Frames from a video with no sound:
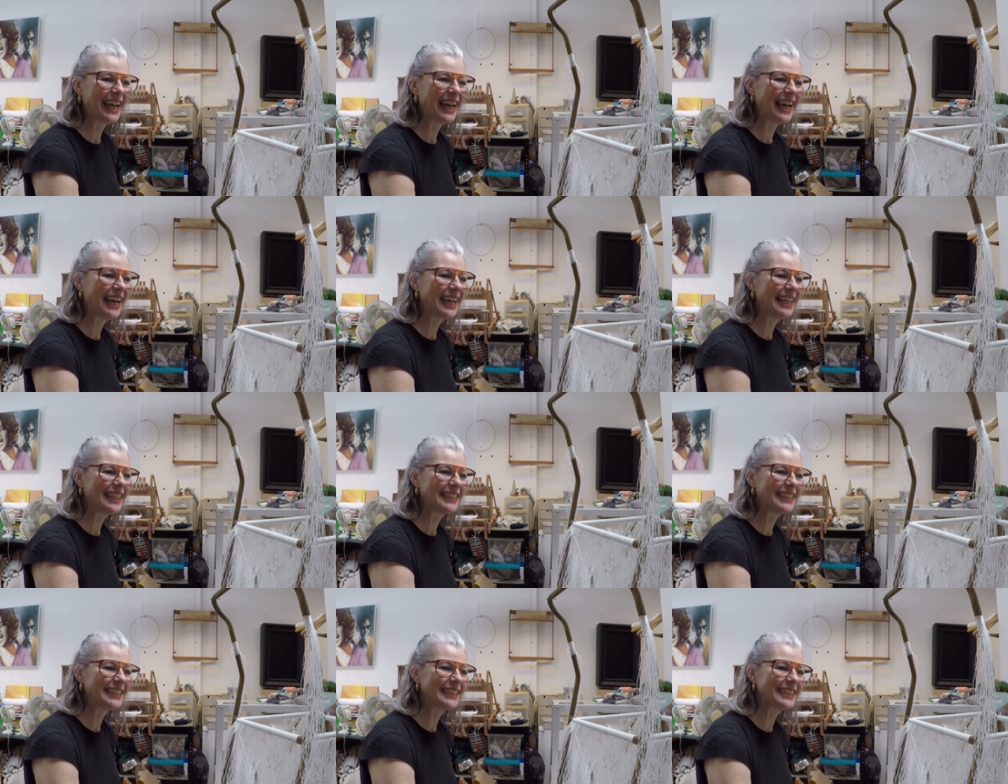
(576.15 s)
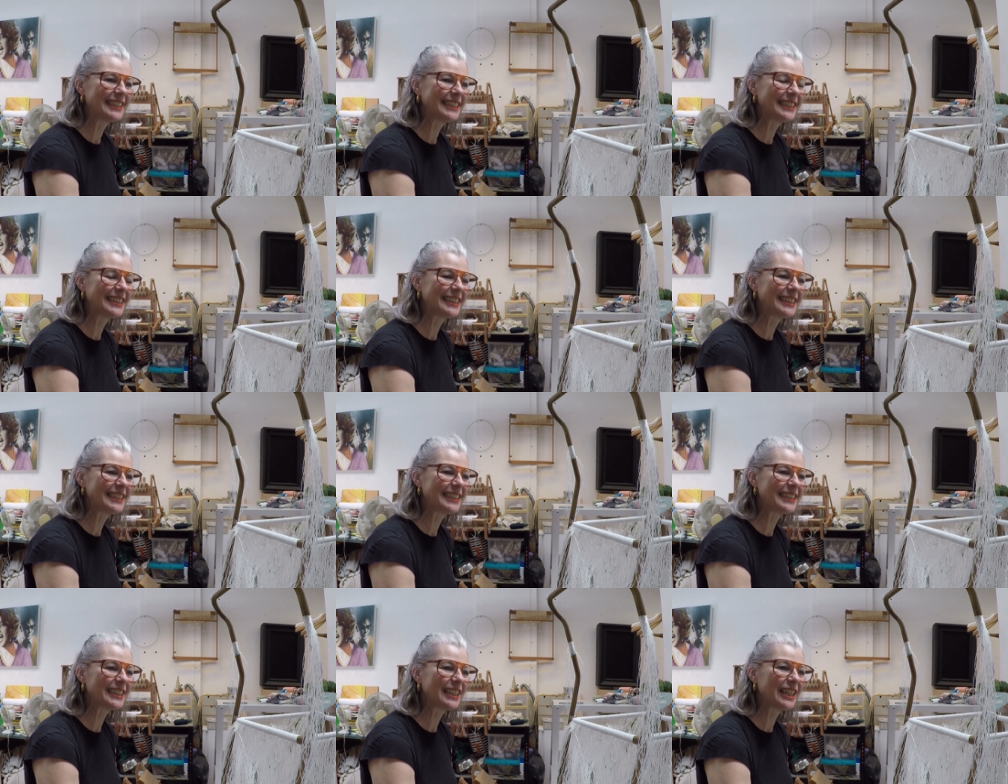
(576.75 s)
And
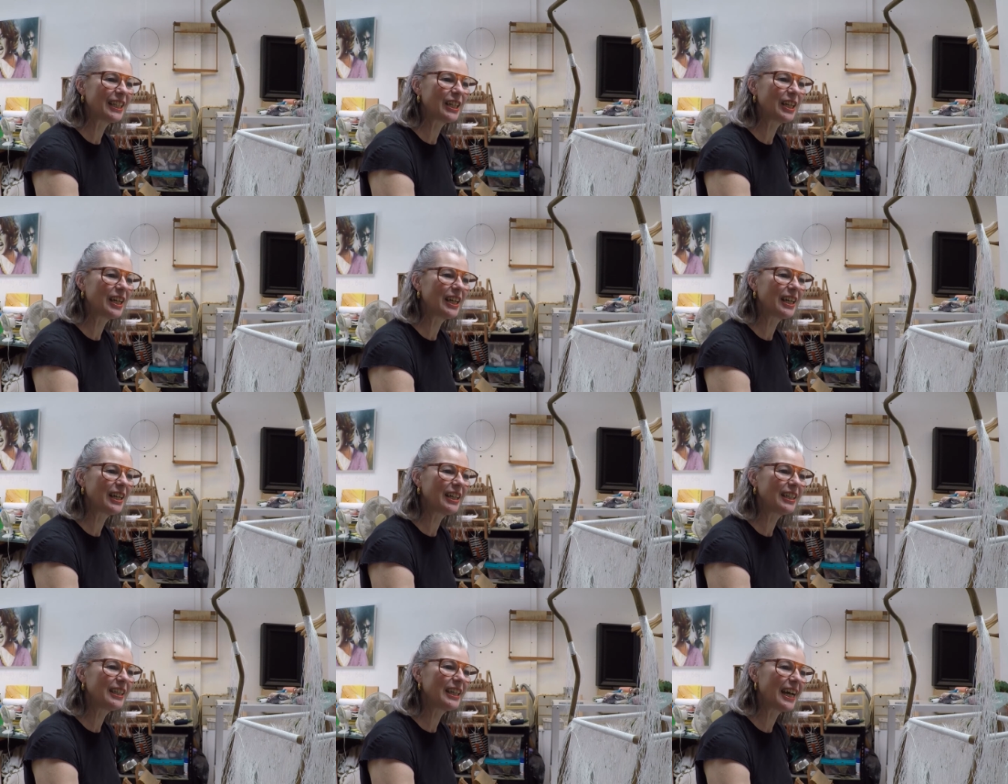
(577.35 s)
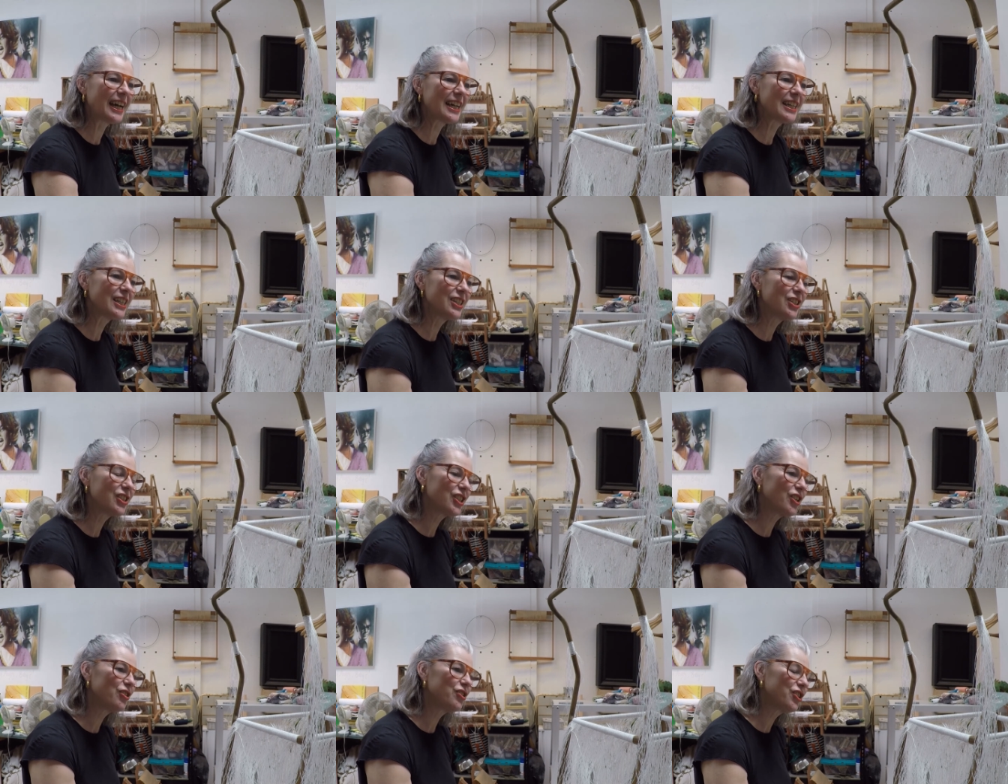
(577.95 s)

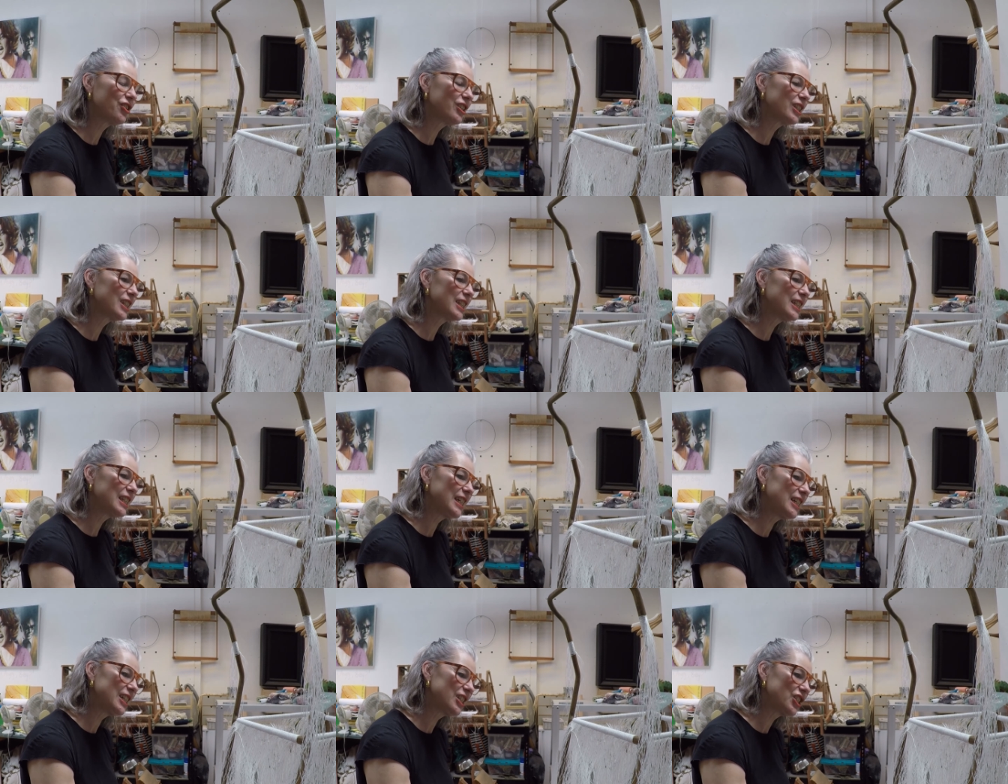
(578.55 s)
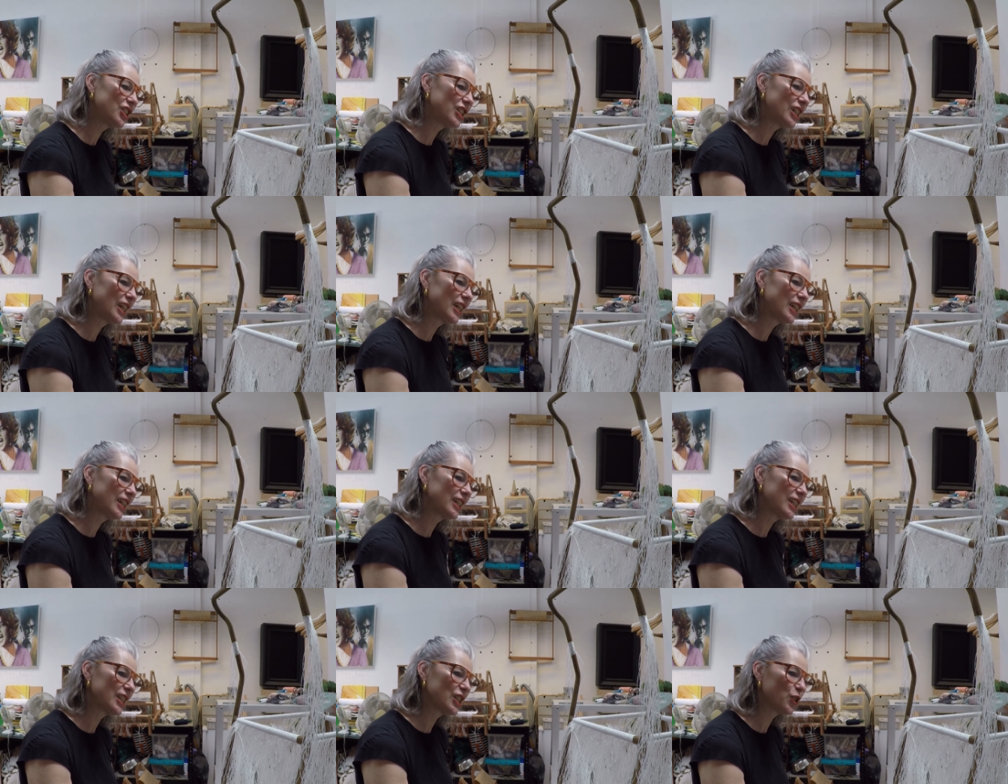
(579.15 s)
so doing the
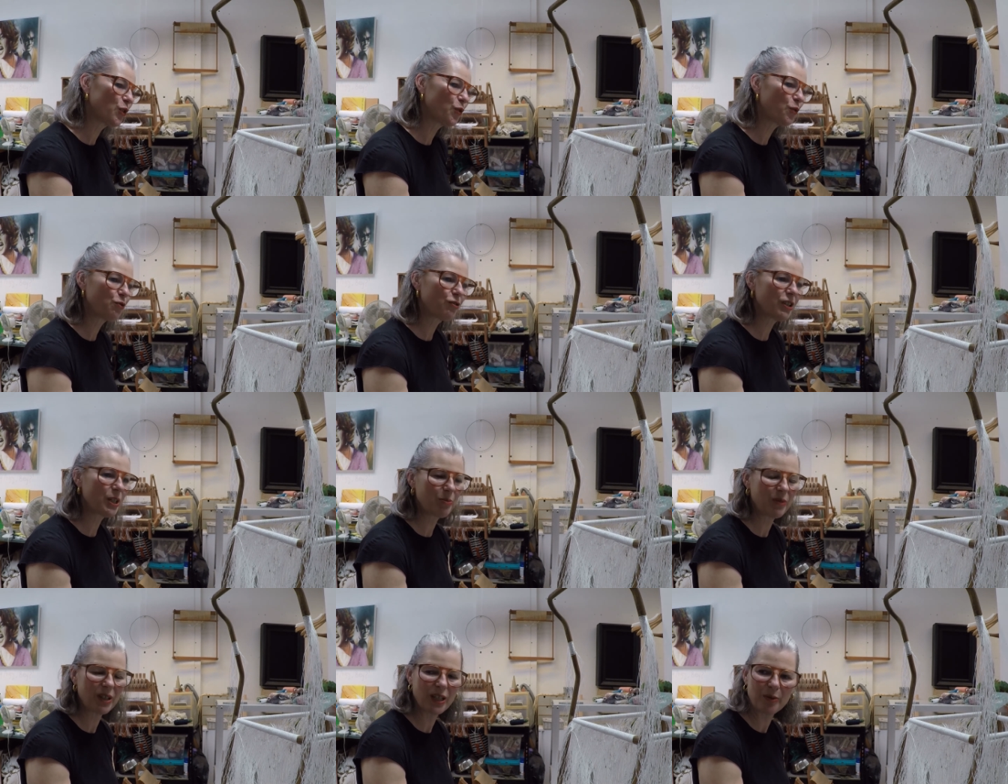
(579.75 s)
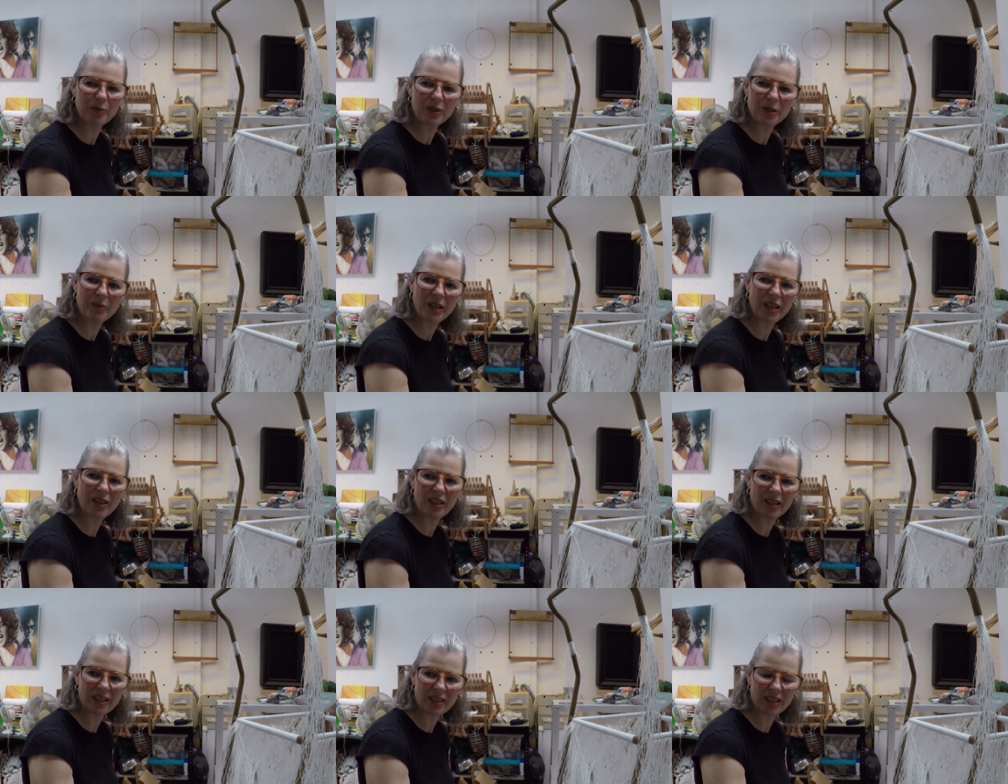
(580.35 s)
teaching has sort of freed me up to
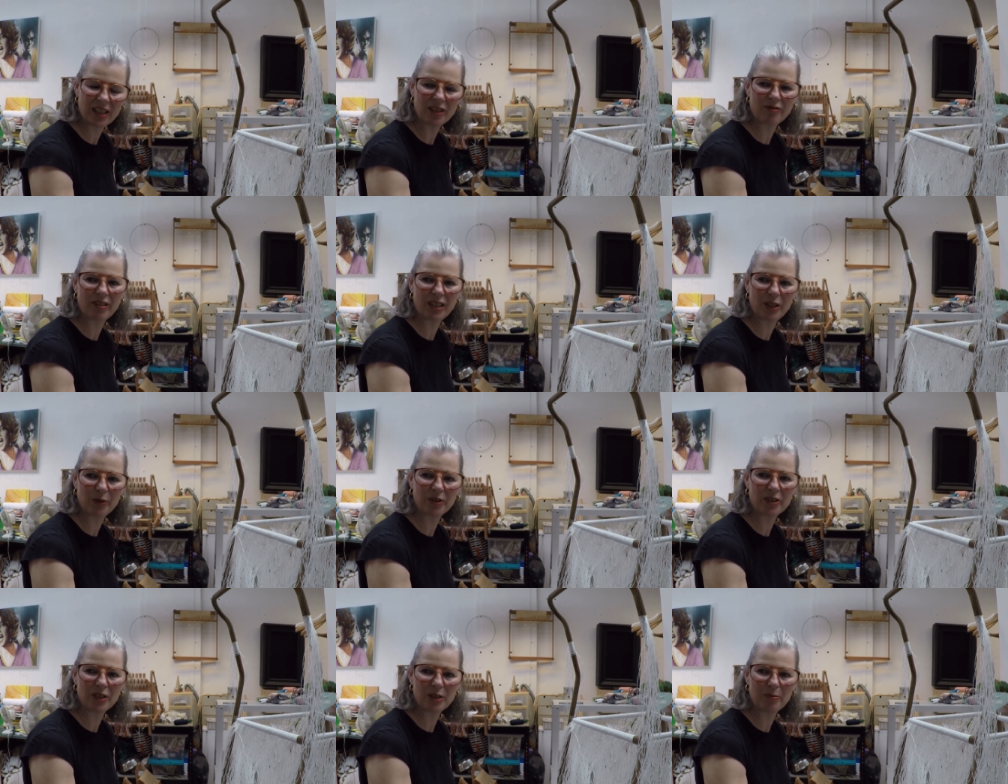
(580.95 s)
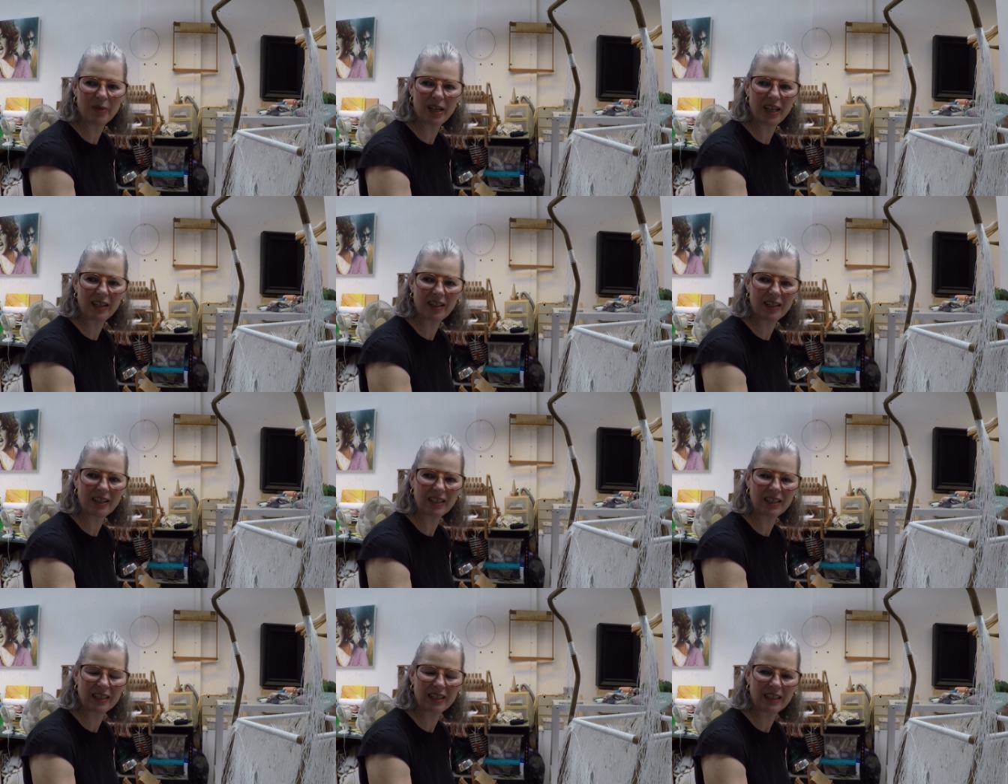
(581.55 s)
make things I really want to
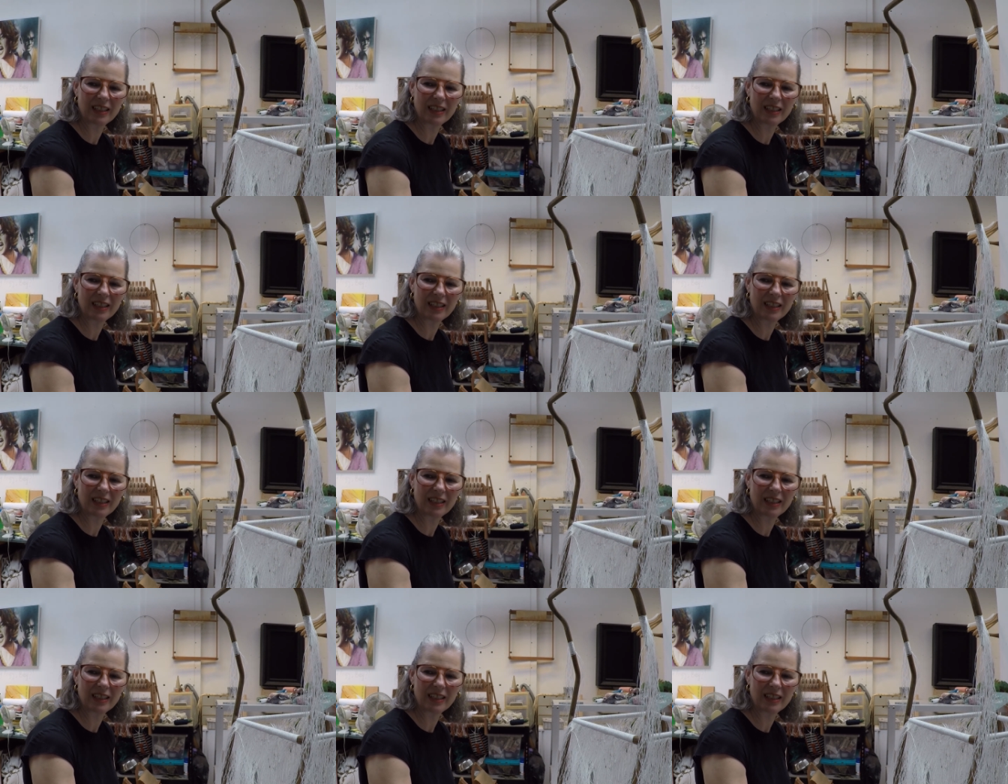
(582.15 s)
make.